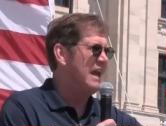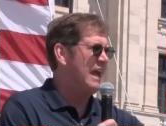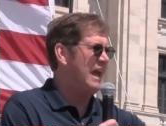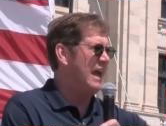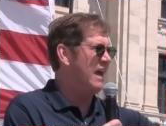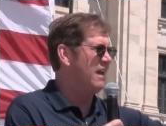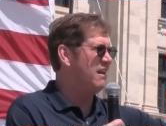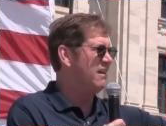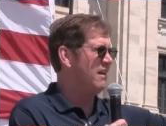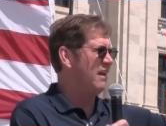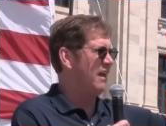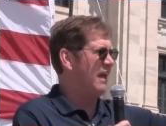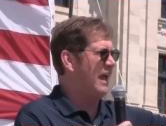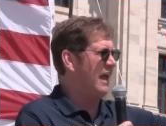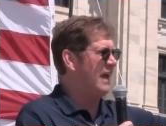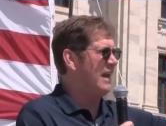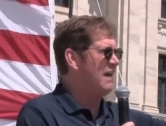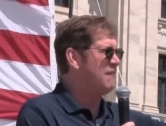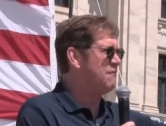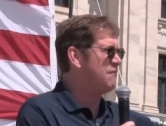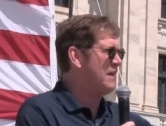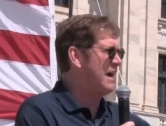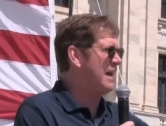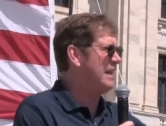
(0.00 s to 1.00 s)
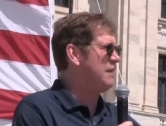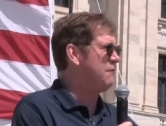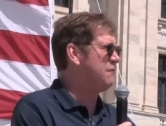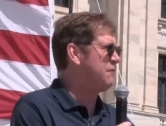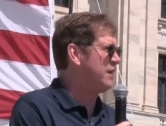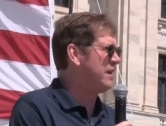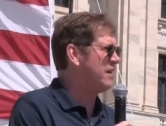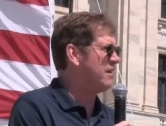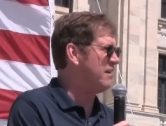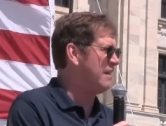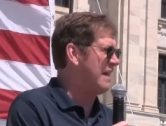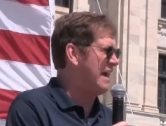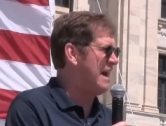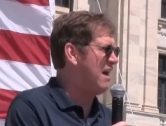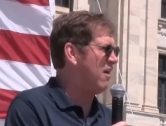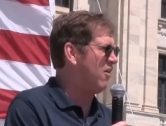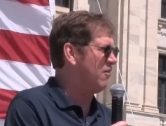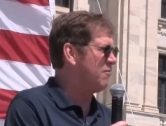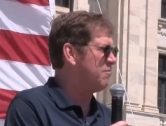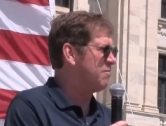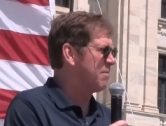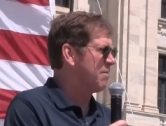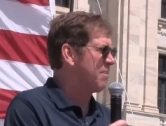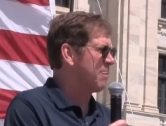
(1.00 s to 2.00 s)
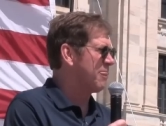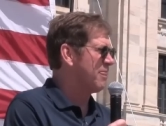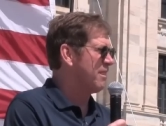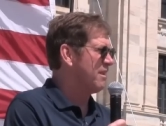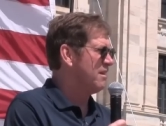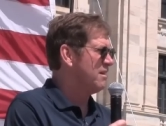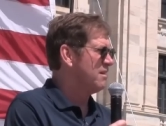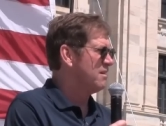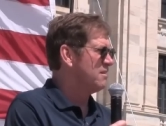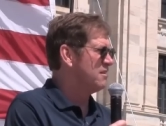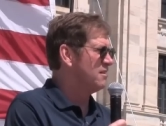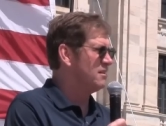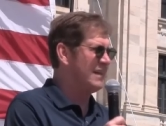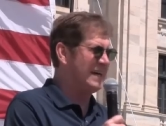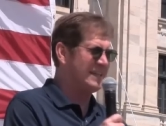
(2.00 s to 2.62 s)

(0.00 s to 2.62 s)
And, and I finally figured it out. The